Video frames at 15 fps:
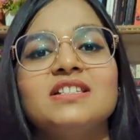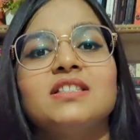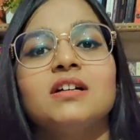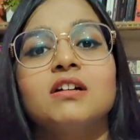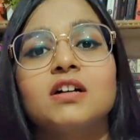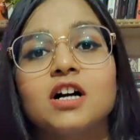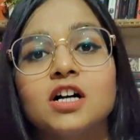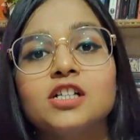the
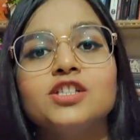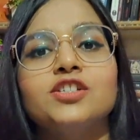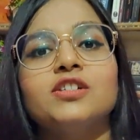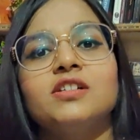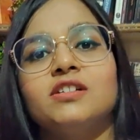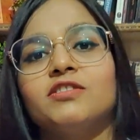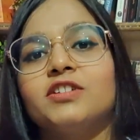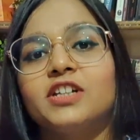
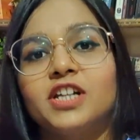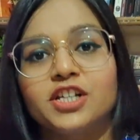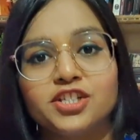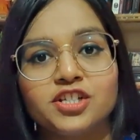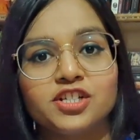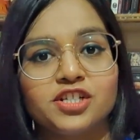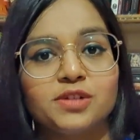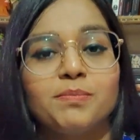cultural
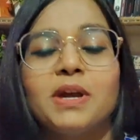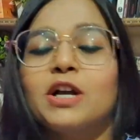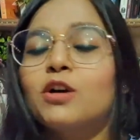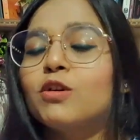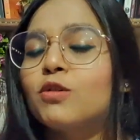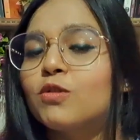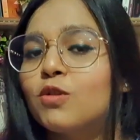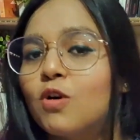relationship
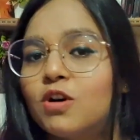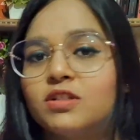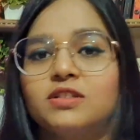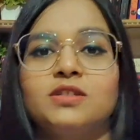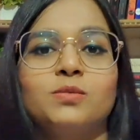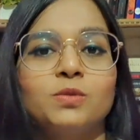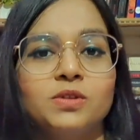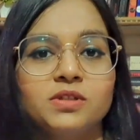across
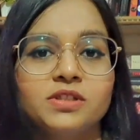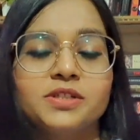the world,